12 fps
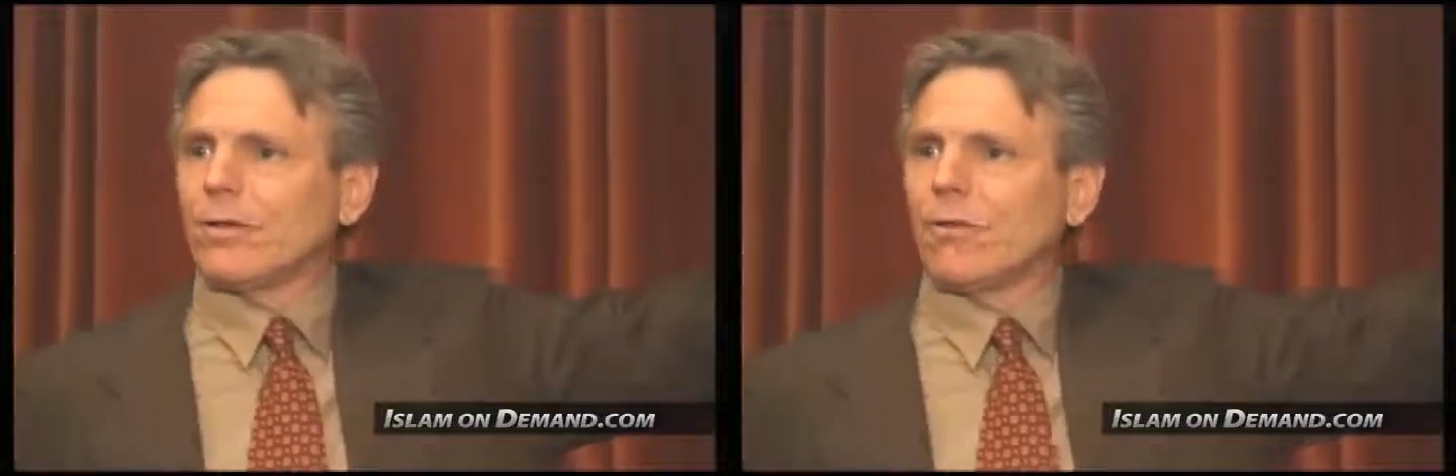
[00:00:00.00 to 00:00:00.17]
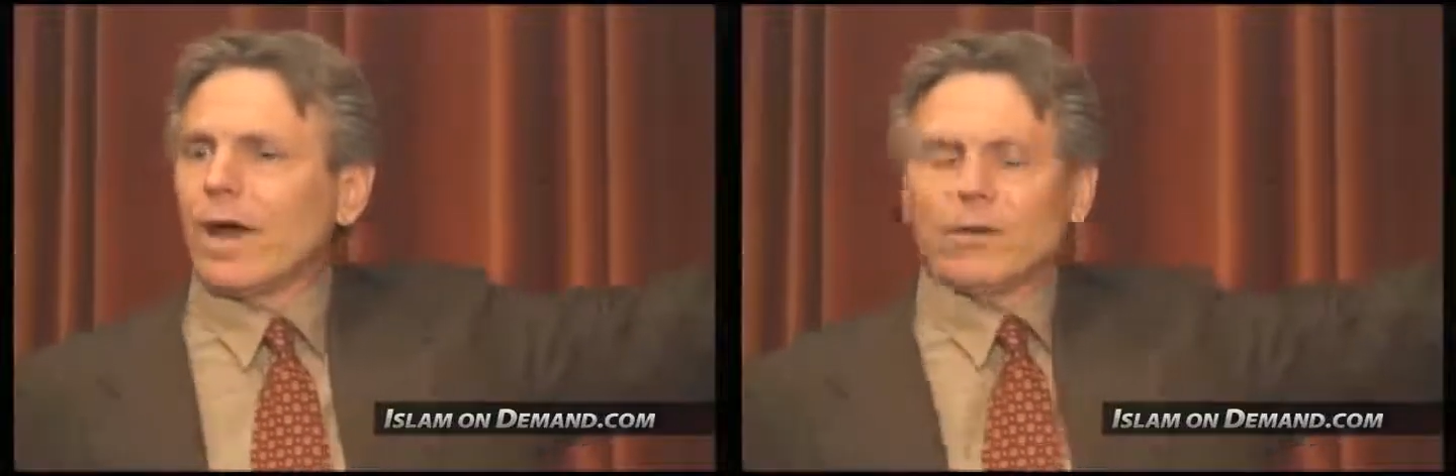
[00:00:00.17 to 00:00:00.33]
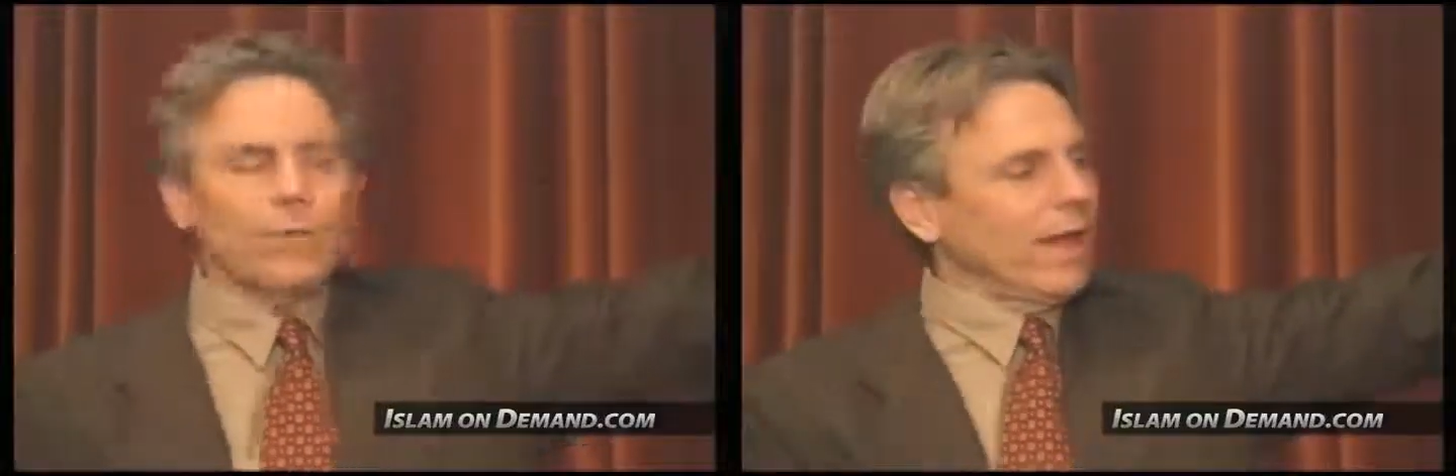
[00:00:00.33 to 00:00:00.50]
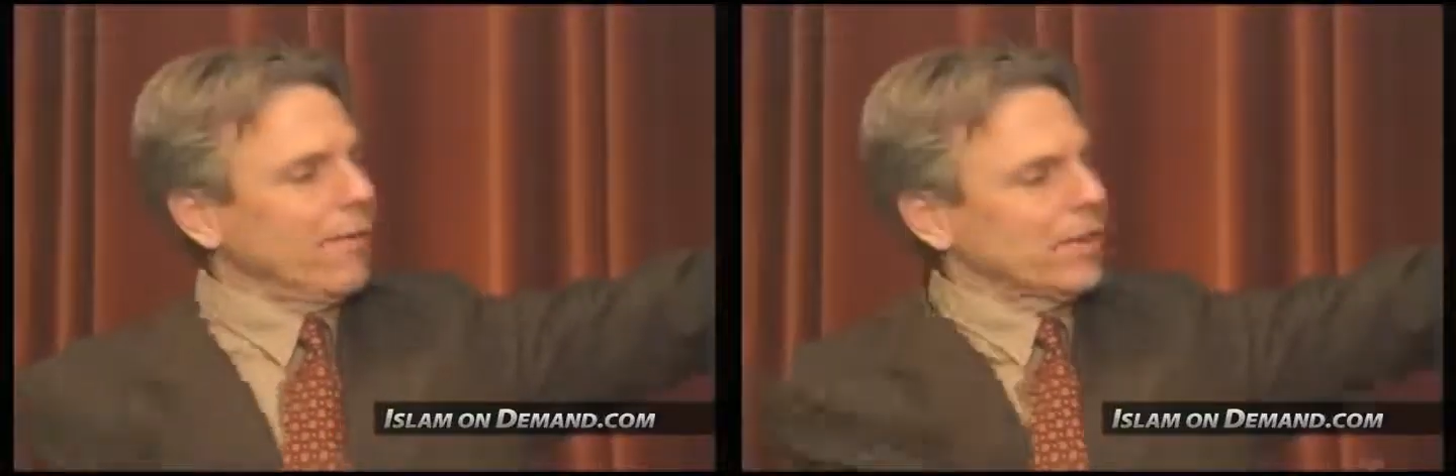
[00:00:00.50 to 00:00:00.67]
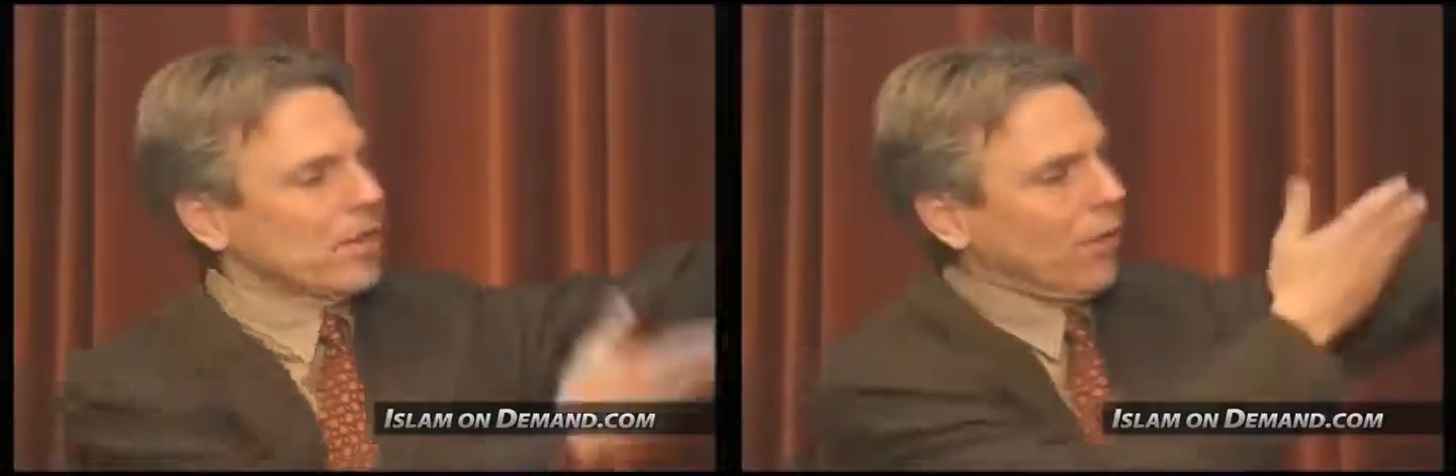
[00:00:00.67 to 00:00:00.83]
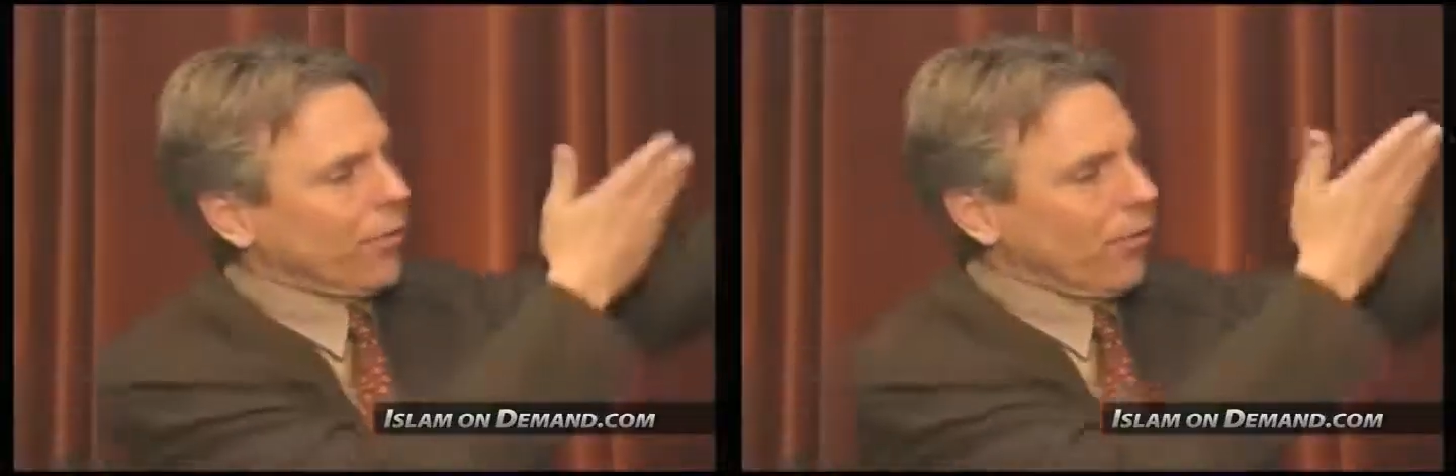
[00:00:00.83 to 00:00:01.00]
Why do we have to
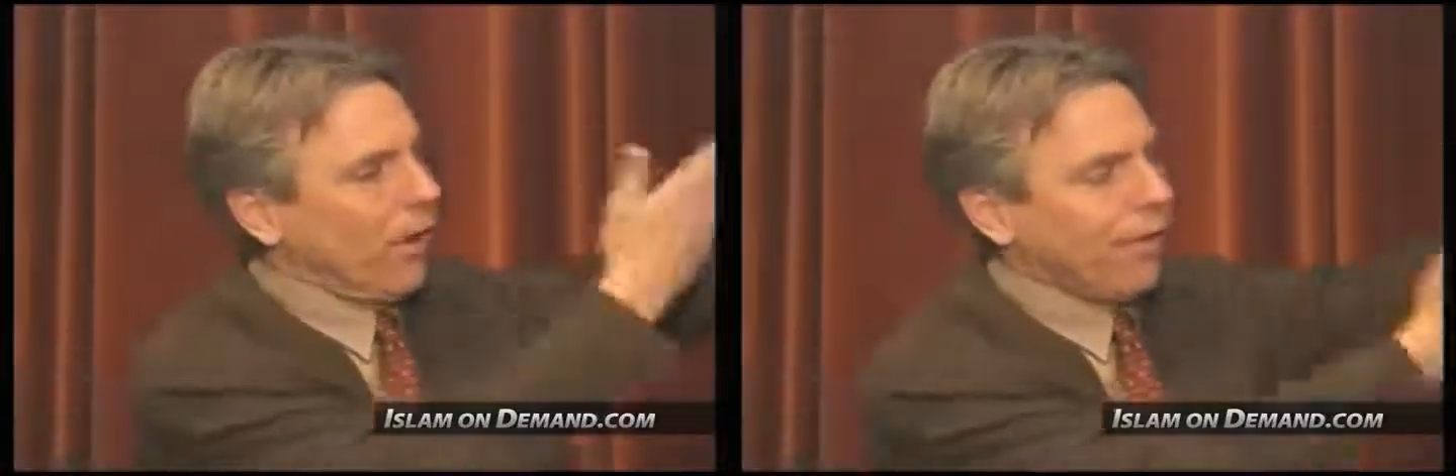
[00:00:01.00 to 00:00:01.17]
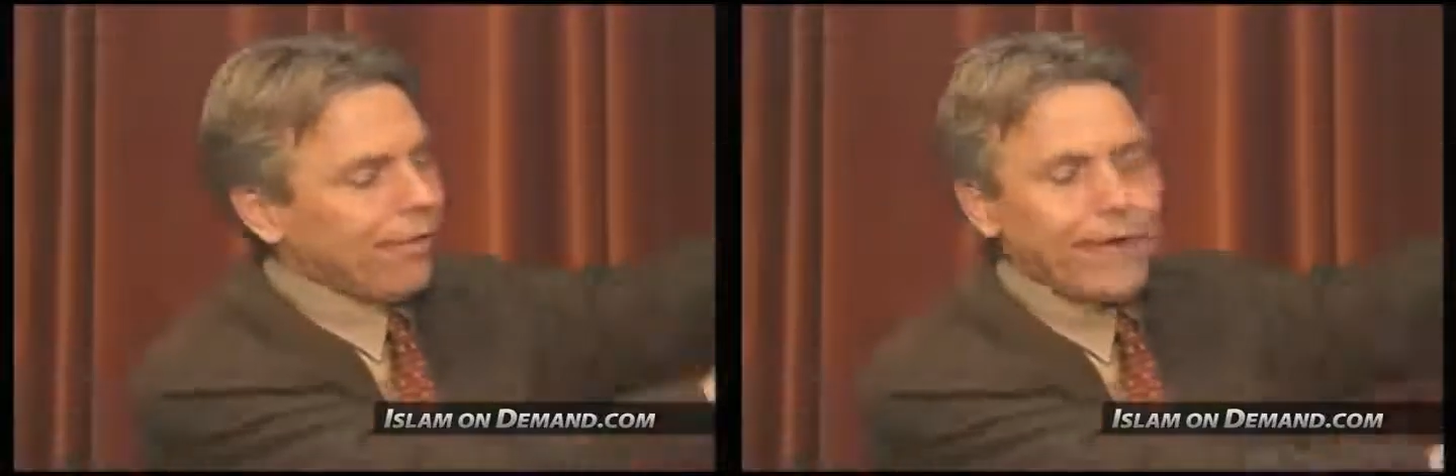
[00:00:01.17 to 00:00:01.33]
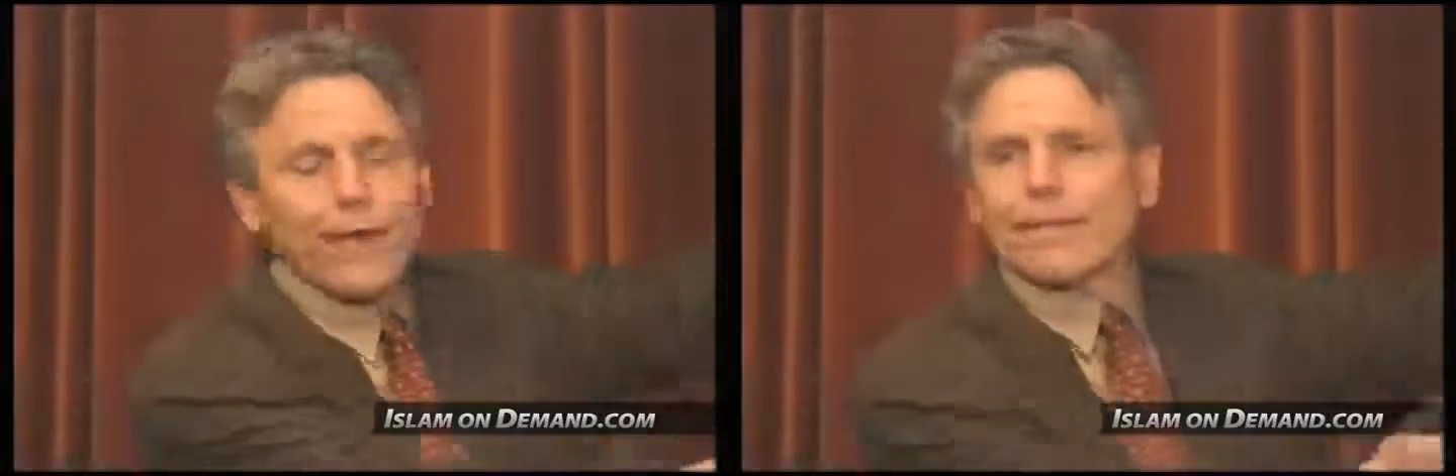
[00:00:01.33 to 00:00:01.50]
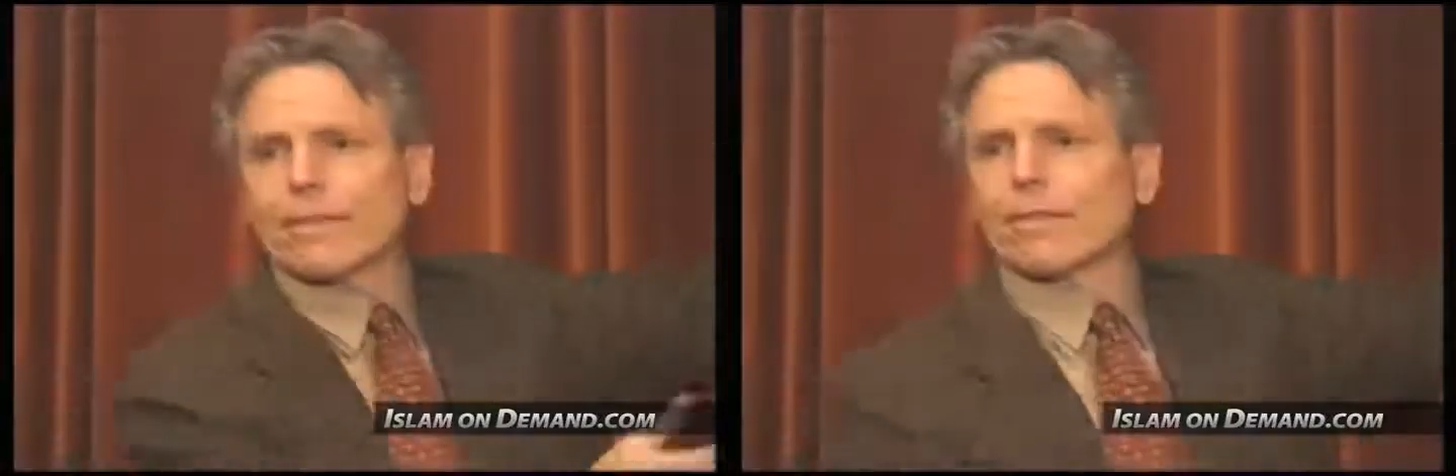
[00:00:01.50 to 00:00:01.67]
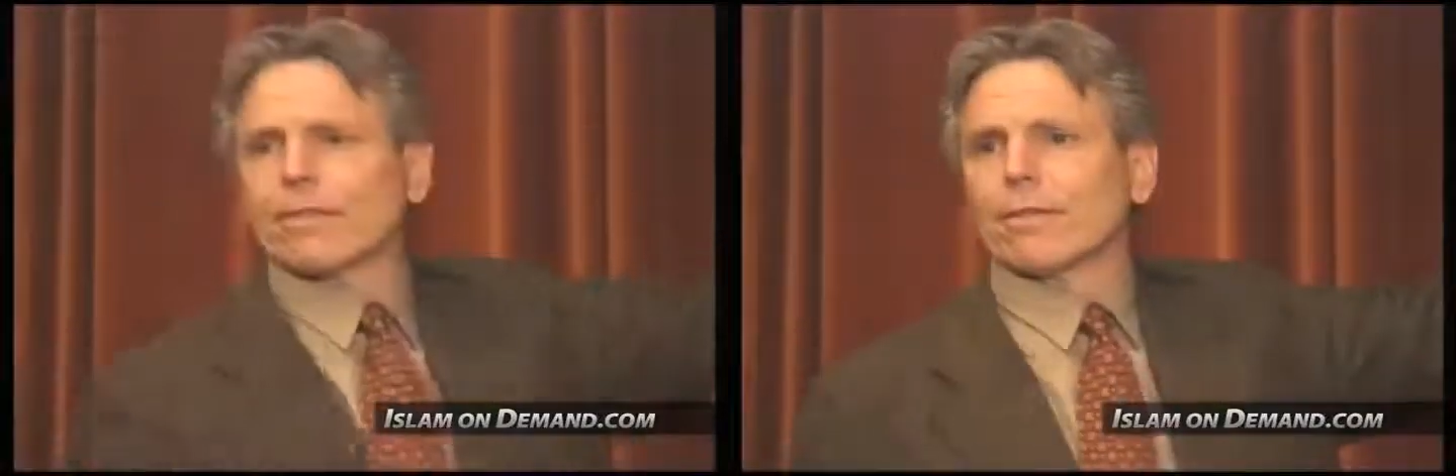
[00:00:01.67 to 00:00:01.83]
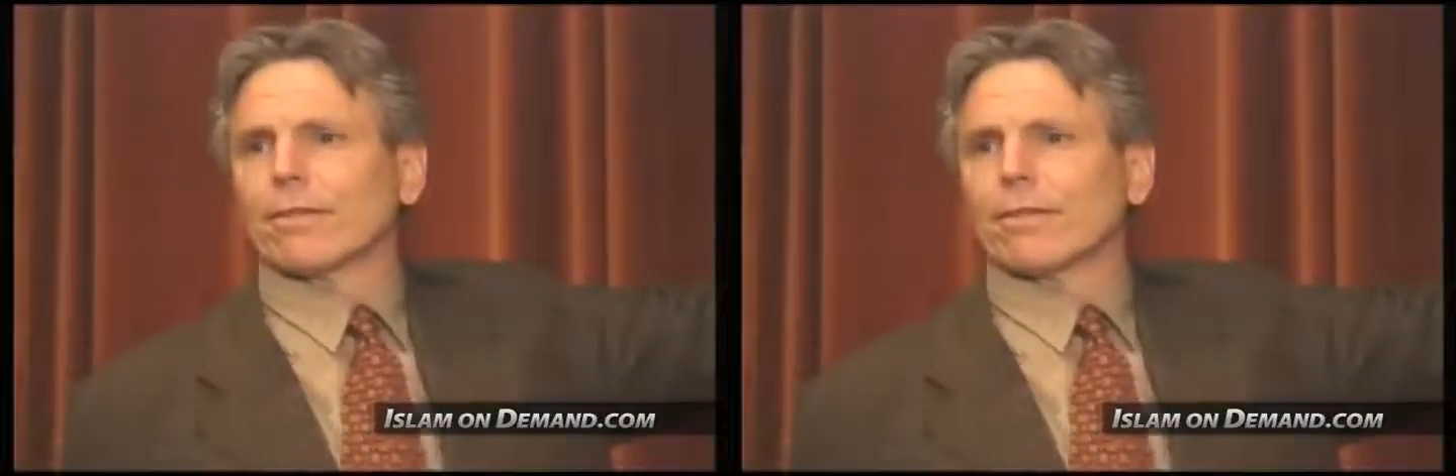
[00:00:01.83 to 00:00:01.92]
go through all this?